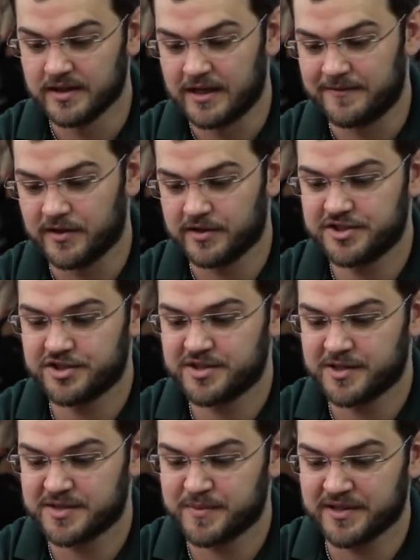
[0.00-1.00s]
If you look at your
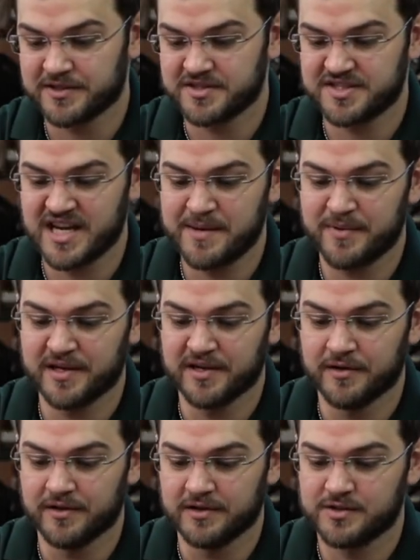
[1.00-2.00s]
sear spring, there's a tapered end
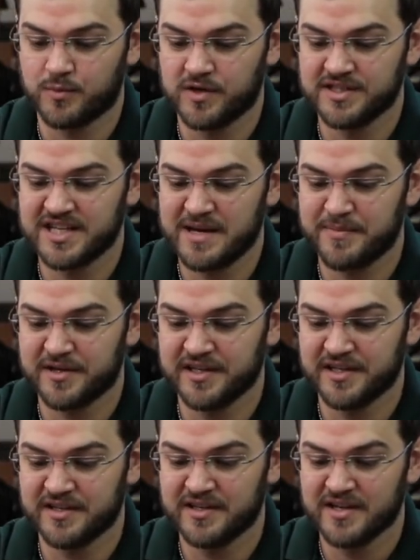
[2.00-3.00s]
on it. There's one tapered
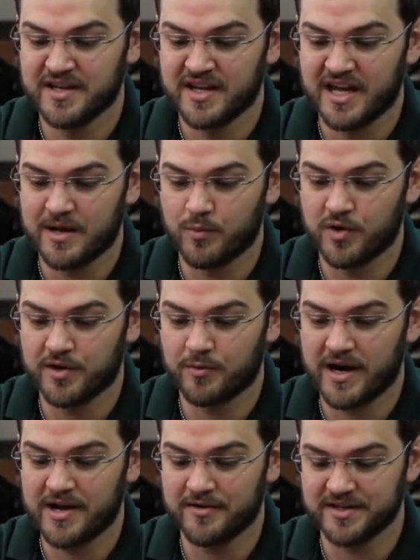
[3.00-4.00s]
end and one
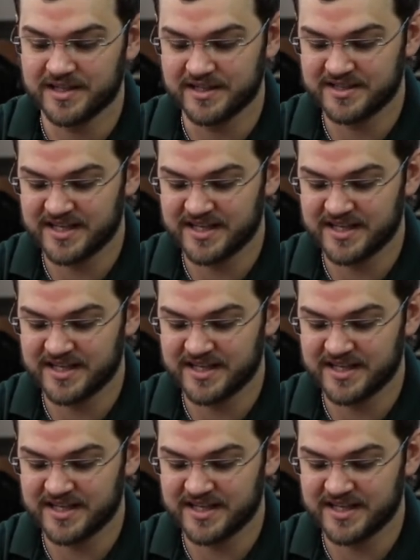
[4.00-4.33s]
round end.